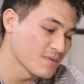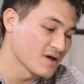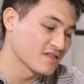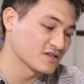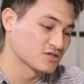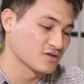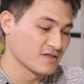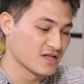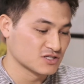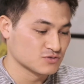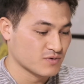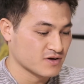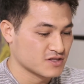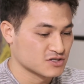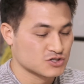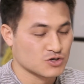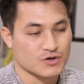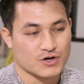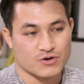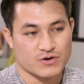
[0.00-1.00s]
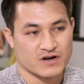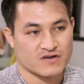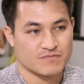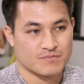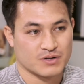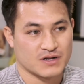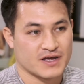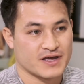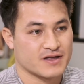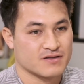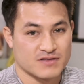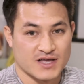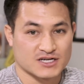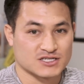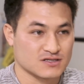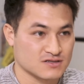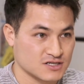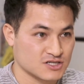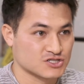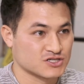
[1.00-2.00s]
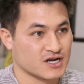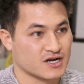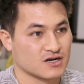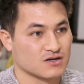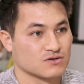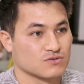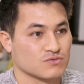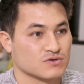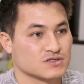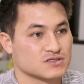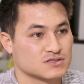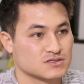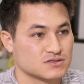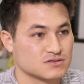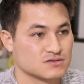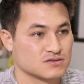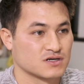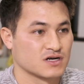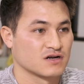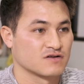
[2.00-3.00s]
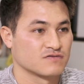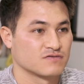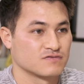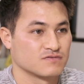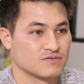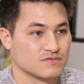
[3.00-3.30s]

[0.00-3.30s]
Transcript: So that's why the Tokyo Creative Play, and actually this channel, was kind of